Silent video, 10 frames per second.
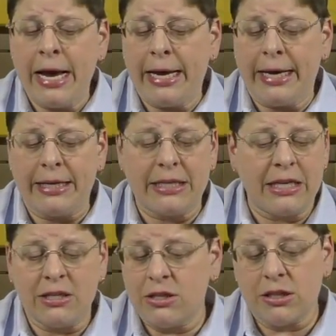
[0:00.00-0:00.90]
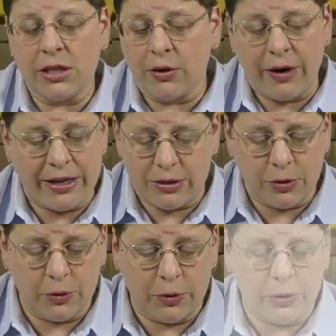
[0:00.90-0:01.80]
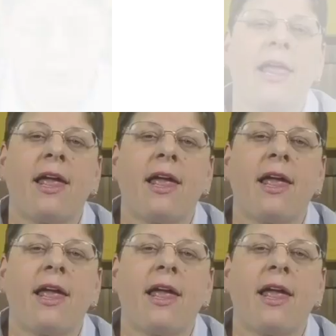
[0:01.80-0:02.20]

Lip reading: It's just a great tool.